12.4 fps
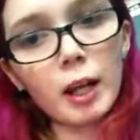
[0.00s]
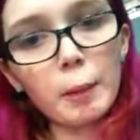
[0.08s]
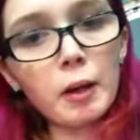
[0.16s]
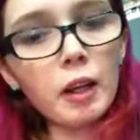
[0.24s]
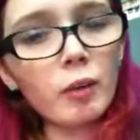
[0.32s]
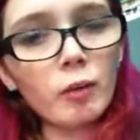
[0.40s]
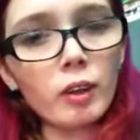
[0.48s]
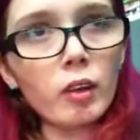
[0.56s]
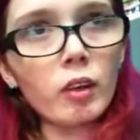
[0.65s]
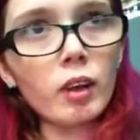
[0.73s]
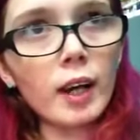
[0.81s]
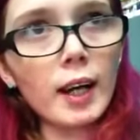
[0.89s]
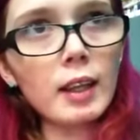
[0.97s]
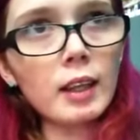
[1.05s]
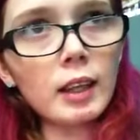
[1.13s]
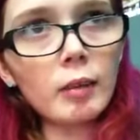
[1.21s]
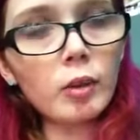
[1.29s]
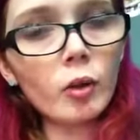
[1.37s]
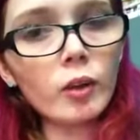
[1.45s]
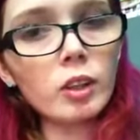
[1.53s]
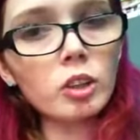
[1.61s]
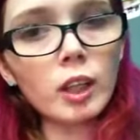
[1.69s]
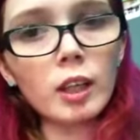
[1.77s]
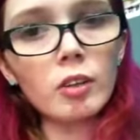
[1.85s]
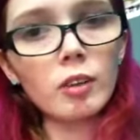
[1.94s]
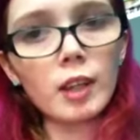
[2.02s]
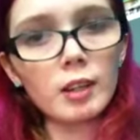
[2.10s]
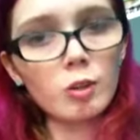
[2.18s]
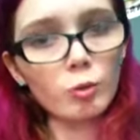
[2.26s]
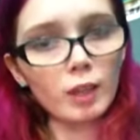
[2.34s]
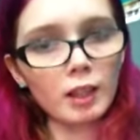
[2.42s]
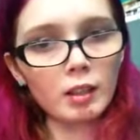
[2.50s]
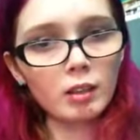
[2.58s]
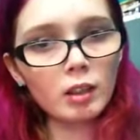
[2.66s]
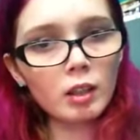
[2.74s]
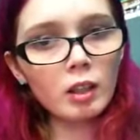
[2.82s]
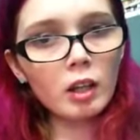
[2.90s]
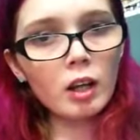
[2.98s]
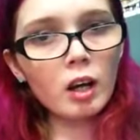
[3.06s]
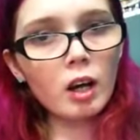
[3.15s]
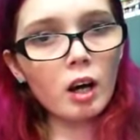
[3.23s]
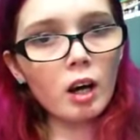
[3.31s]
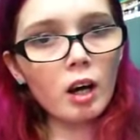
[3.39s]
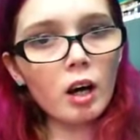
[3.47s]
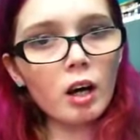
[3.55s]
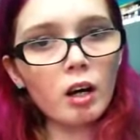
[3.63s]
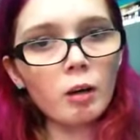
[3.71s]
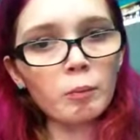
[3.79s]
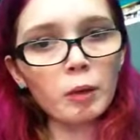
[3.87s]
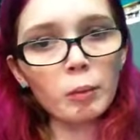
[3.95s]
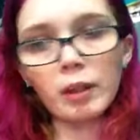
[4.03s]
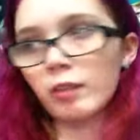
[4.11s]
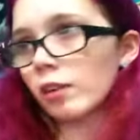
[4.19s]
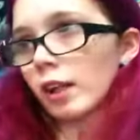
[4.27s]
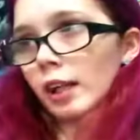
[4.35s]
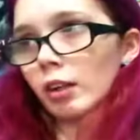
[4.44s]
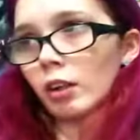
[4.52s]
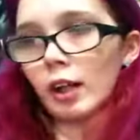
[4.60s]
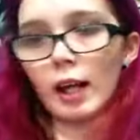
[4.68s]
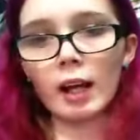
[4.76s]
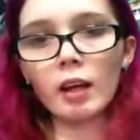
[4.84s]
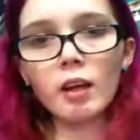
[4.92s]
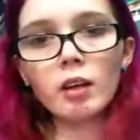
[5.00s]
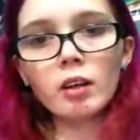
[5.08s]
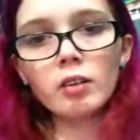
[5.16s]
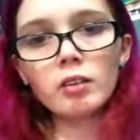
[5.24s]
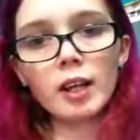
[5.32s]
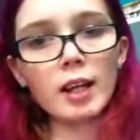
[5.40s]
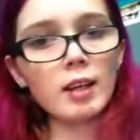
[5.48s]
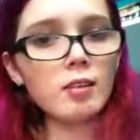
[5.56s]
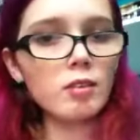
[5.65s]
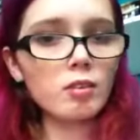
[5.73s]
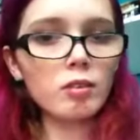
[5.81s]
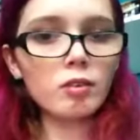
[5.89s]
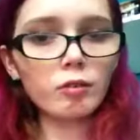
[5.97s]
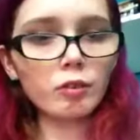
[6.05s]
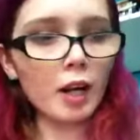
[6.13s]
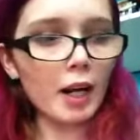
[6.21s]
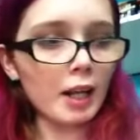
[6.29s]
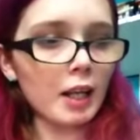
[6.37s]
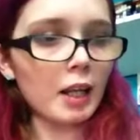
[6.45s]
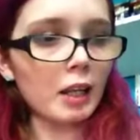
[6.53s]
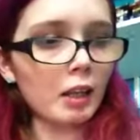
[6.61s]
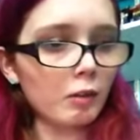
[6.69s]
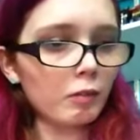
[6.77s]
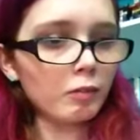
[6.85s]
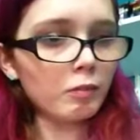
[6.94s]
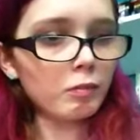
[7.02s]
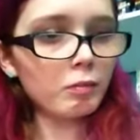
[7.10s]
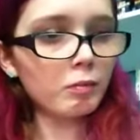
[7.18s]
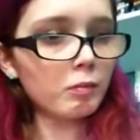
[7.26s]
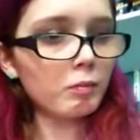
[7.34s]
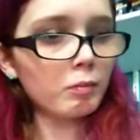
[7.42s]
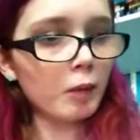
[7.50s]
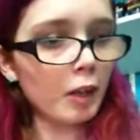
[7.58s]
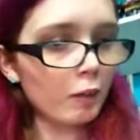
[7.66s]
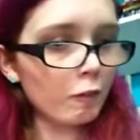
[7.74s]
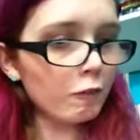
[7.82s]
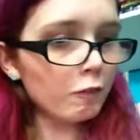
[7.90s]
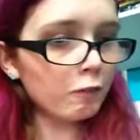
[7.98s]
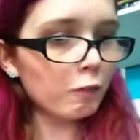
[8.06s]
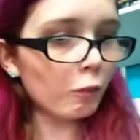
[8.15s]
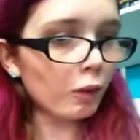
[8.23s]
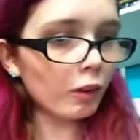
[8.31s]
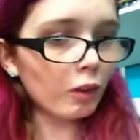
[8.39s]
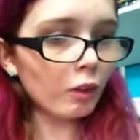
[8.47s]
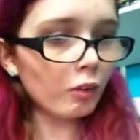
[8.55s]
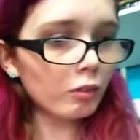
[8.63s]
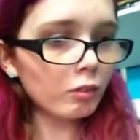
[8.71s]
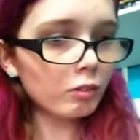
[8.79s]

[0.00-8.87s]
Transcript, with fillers: I probably will. I think I'm going to try to do that this weekend. Um, maybe even later today. Today is Friday, May 4th. Oh.